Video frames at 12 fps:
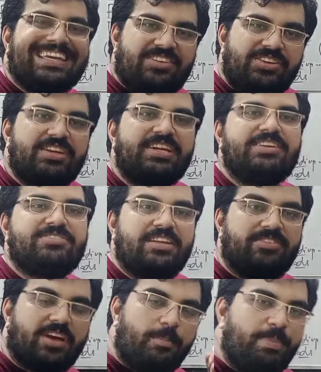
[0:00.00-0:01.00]
is increased,
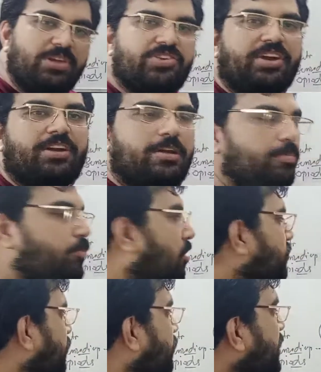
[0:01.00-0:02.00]
is a compensatory
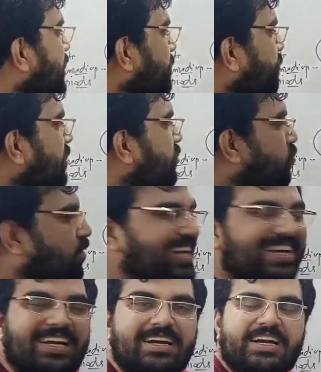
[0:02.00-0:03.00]
process, But
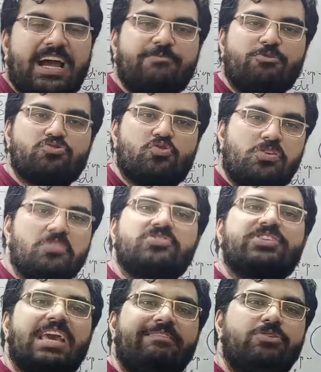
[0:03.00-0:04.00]
what type of
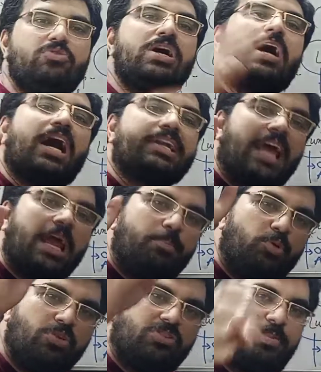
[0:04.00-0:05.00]
scoliosis gave you? A
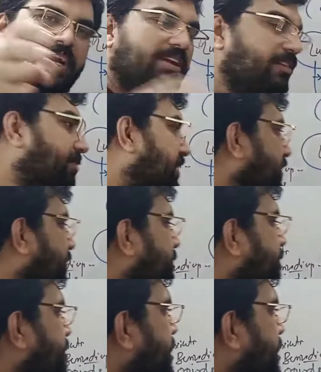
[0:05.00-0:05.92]
type 2 respiratory failure.